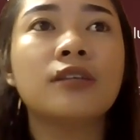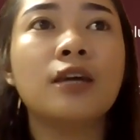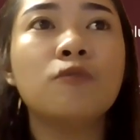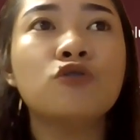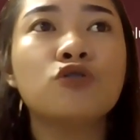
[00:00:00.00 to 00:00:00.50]
So the
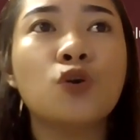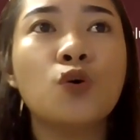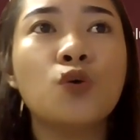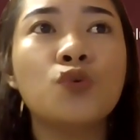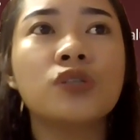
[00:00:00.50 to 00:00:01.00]
table
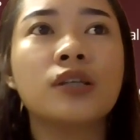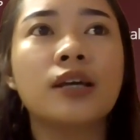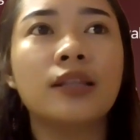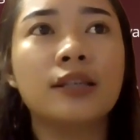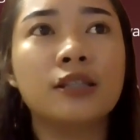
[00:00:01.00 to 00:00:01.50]
shows
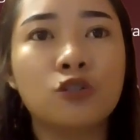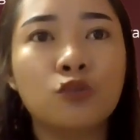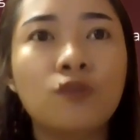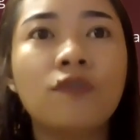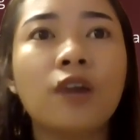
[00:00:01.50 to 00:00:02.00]

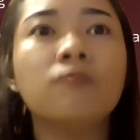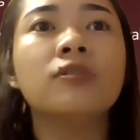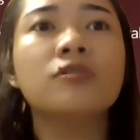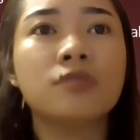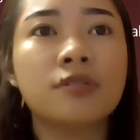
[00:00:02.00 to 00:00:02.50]
the two
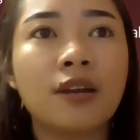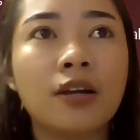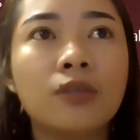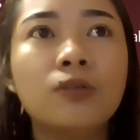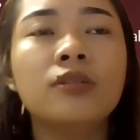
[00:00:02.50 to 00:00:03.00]
variables, which is
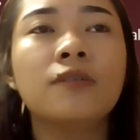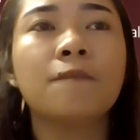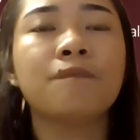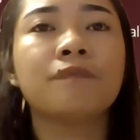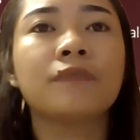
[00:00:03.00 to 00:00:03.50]
very good.
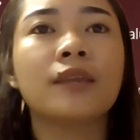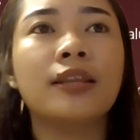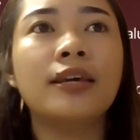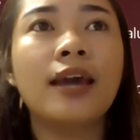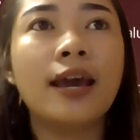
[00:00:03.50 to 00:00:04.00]

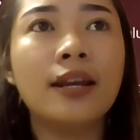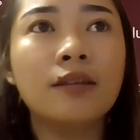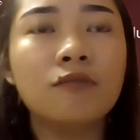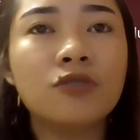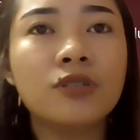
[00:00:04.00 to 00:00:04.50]
The N,
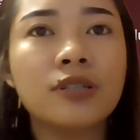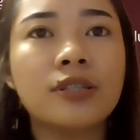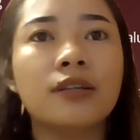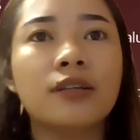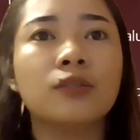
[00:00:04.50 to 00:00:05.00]
which
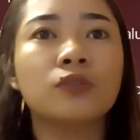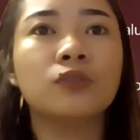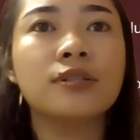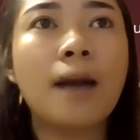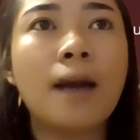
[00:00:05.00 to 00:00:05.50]
is the
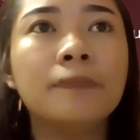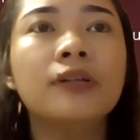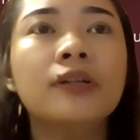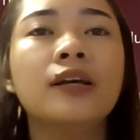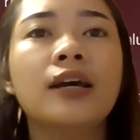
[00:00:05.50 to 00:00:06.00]
total
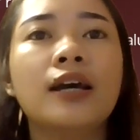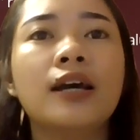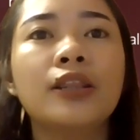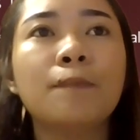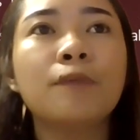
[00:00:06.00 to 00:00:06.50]
sample.
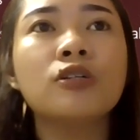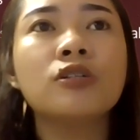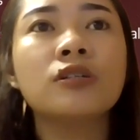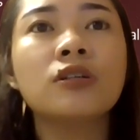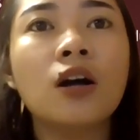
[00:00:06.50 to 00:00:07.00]
The
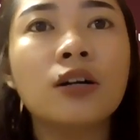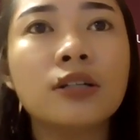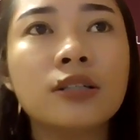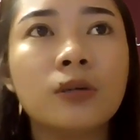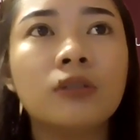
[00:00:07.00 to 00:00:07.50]
person R
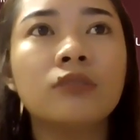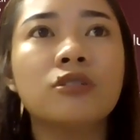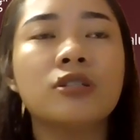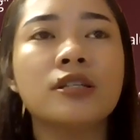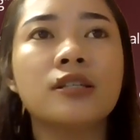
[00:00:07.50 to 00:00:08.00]
result,
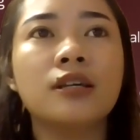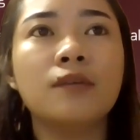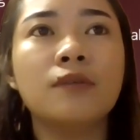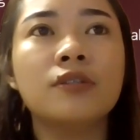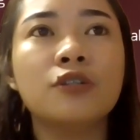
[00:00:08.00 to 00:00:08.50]
which is
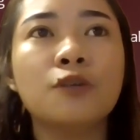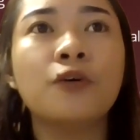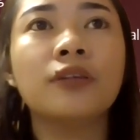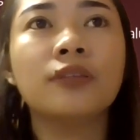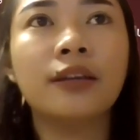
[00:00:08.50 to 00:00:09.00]
the
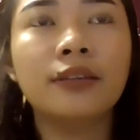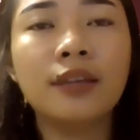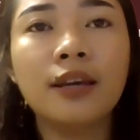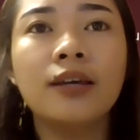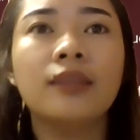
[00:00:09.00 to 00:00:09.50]

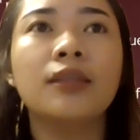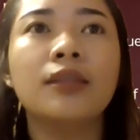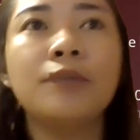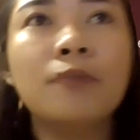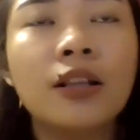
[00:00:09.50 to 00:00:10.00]
0.90.
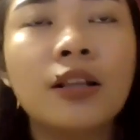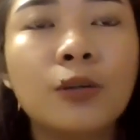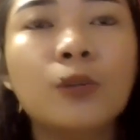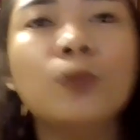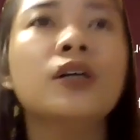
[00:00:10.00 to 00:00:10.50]
The
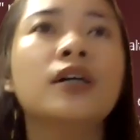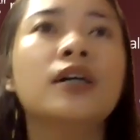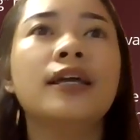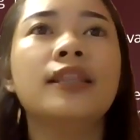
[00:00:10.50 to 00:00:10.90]
p-value.